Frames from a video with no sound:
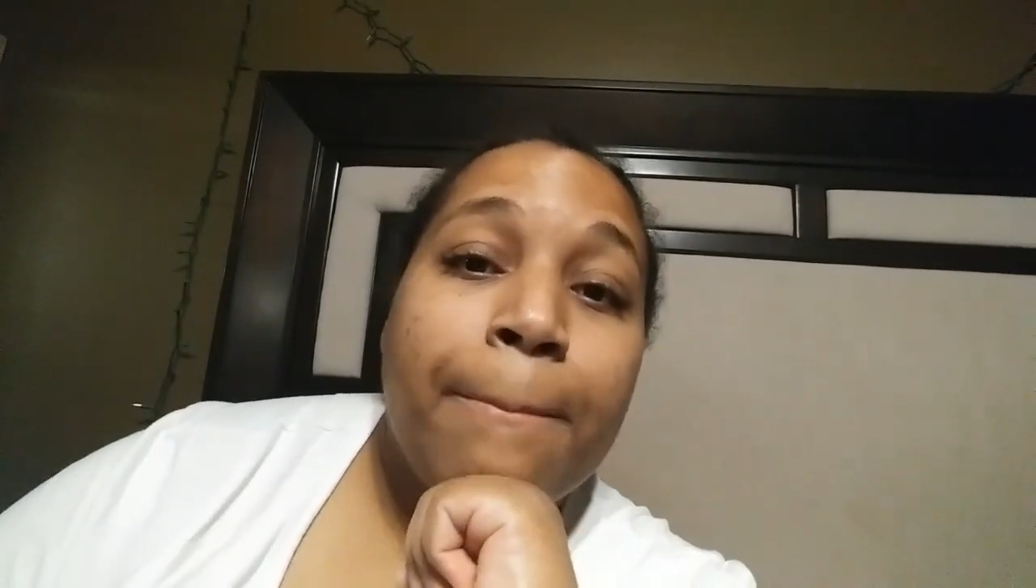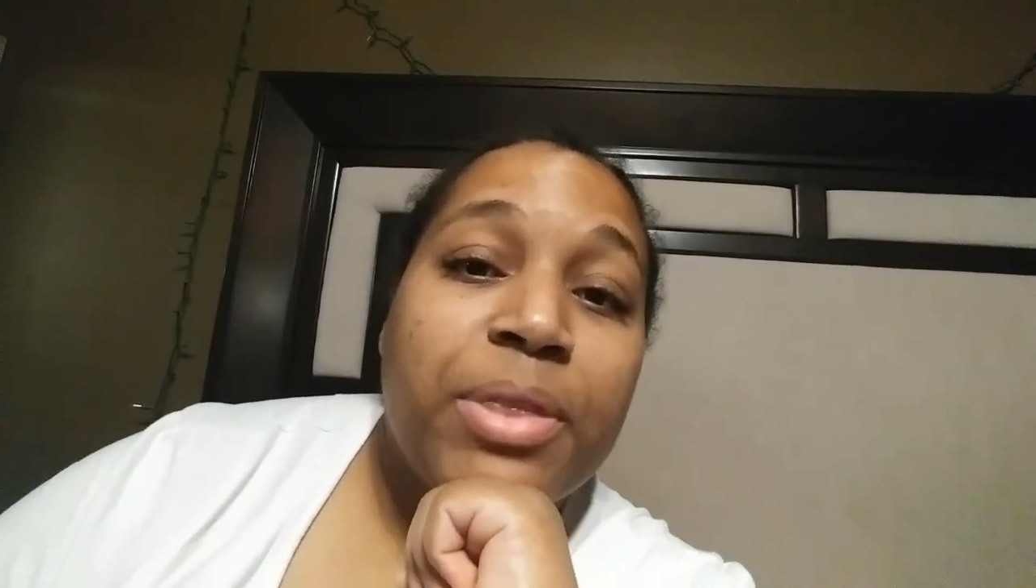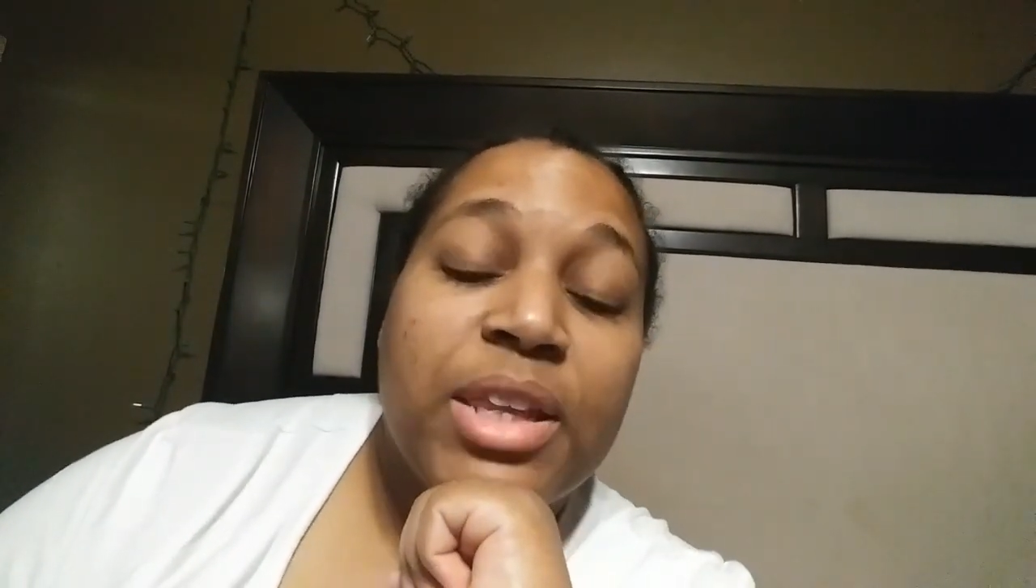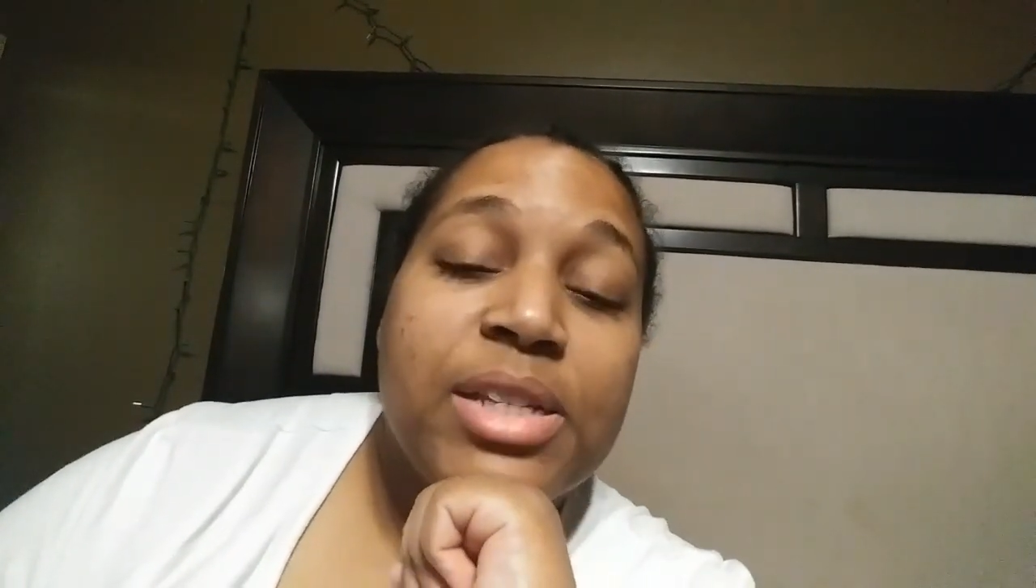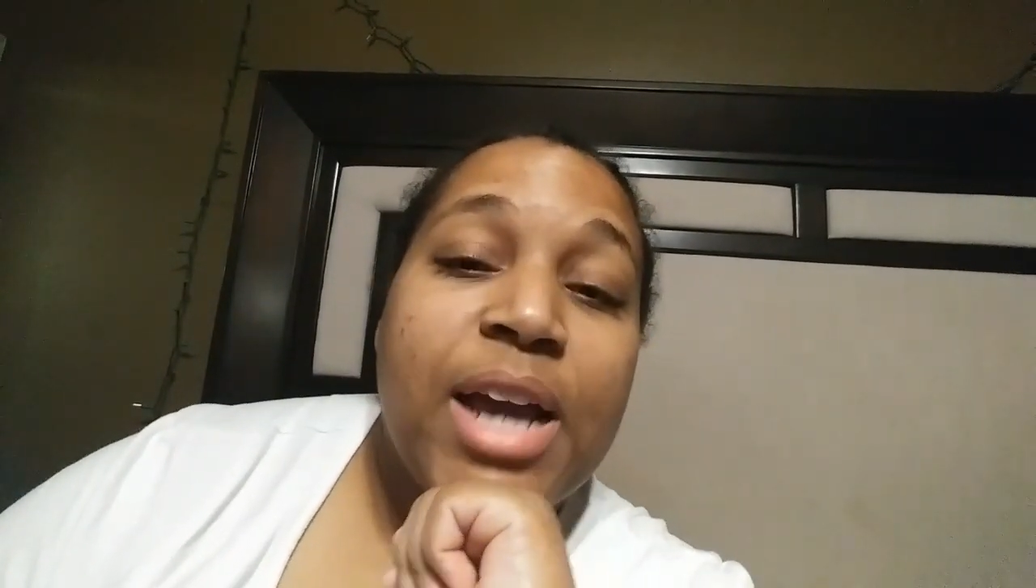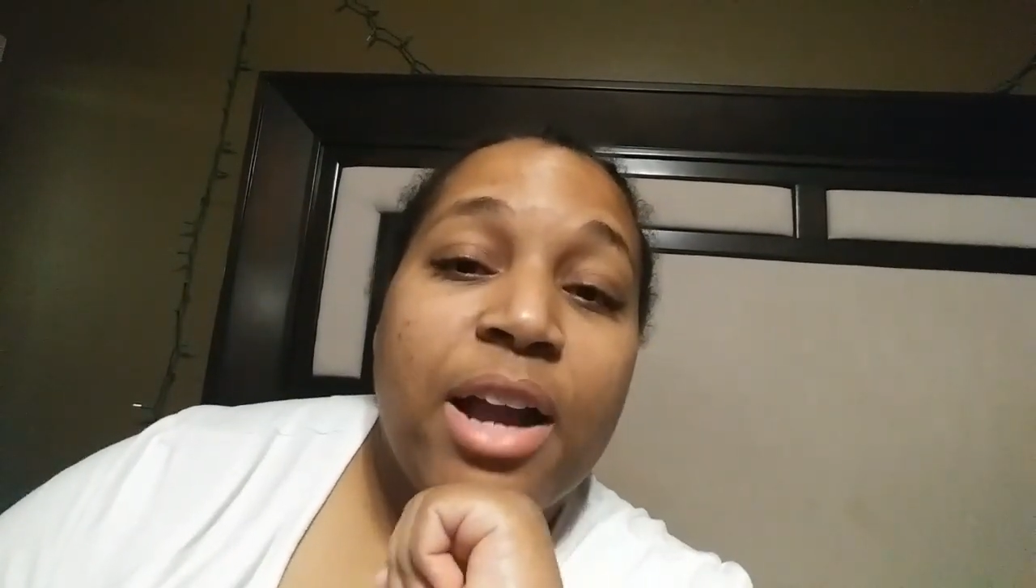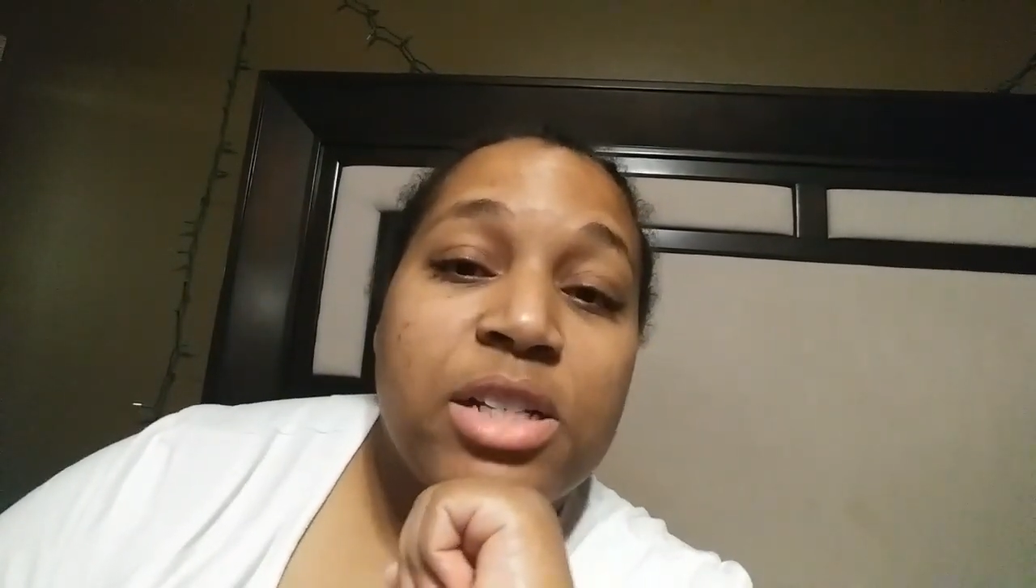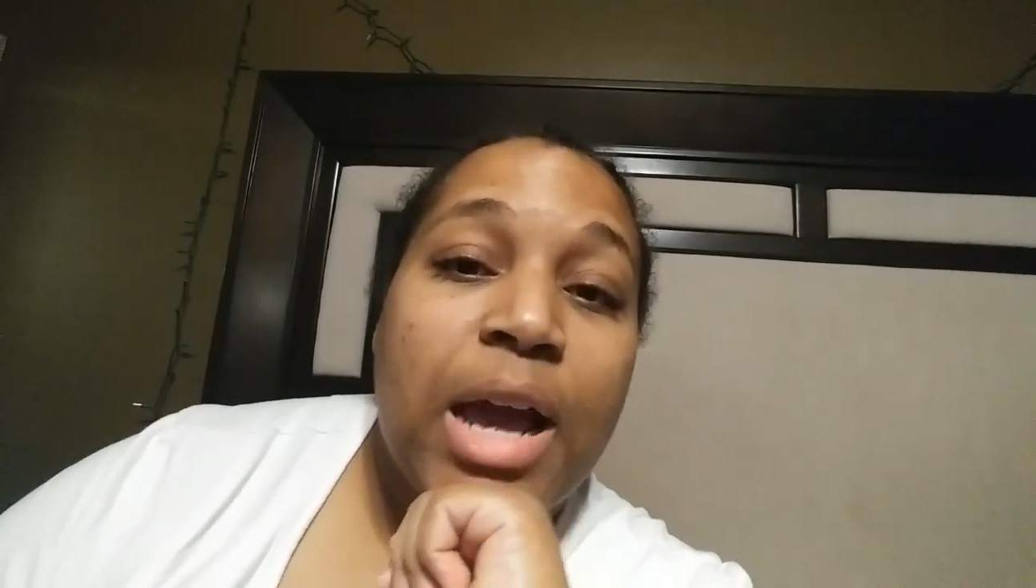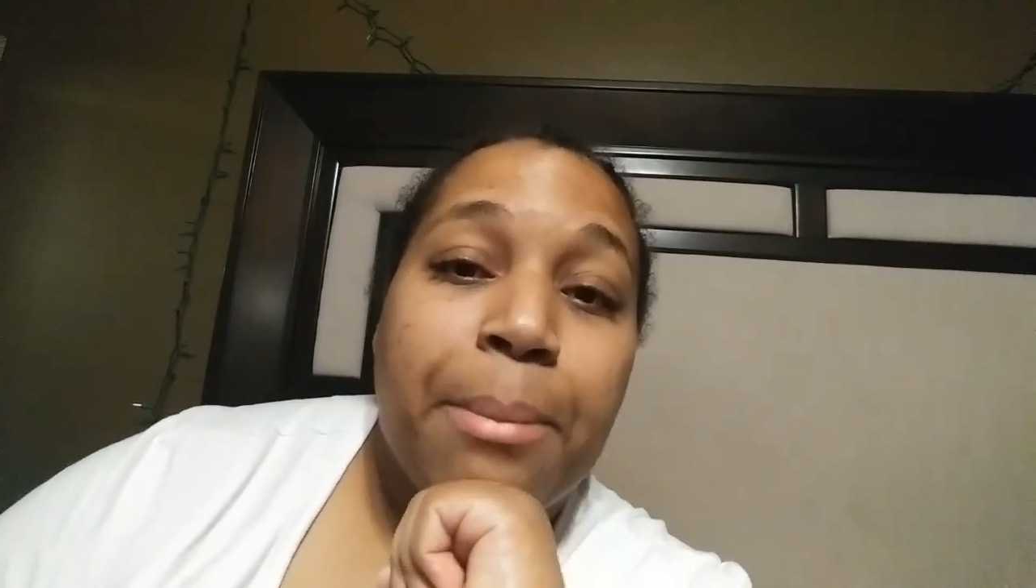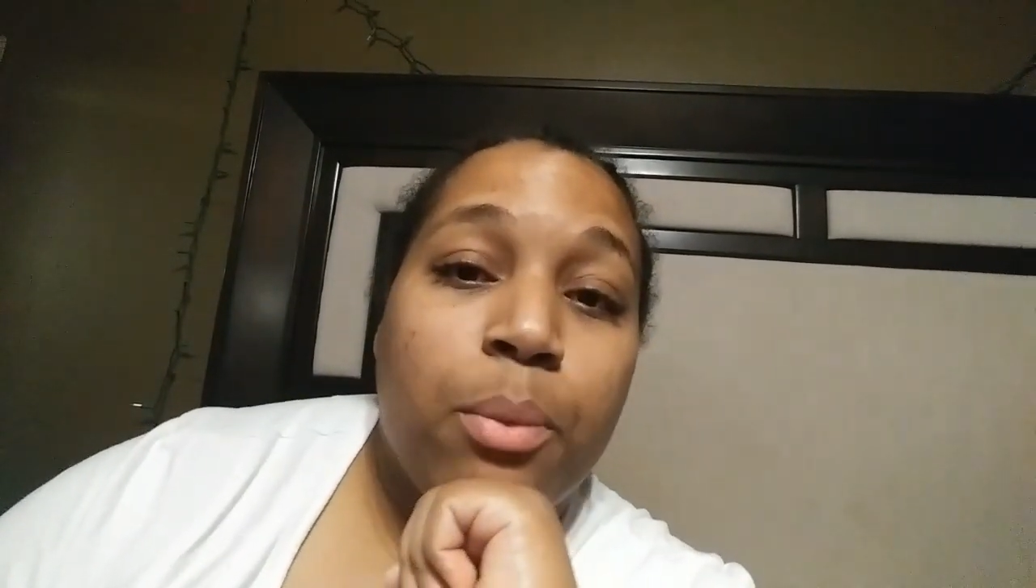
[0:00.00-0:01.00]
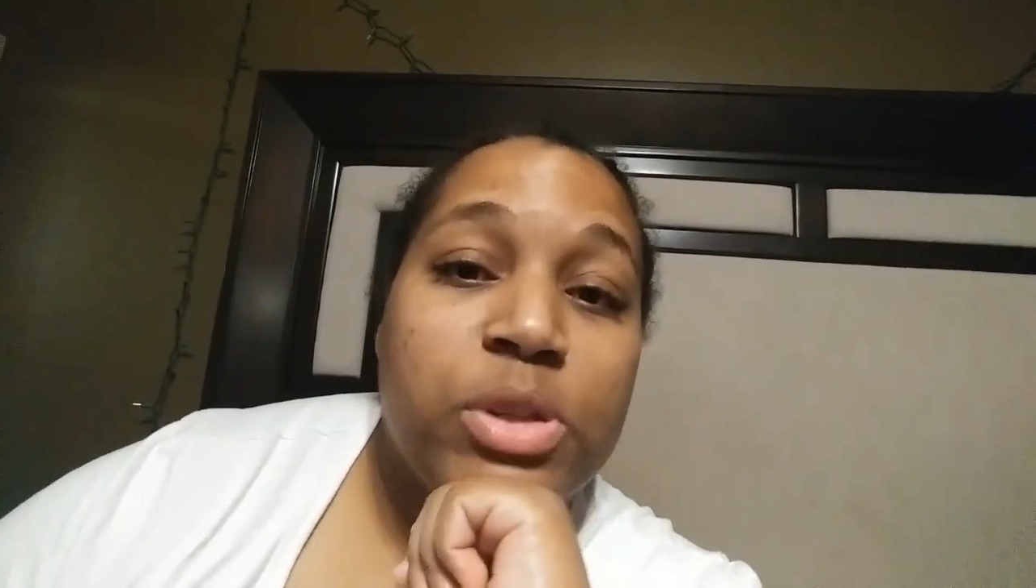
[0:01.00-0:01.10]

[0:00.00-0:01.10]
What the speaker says: But the entire time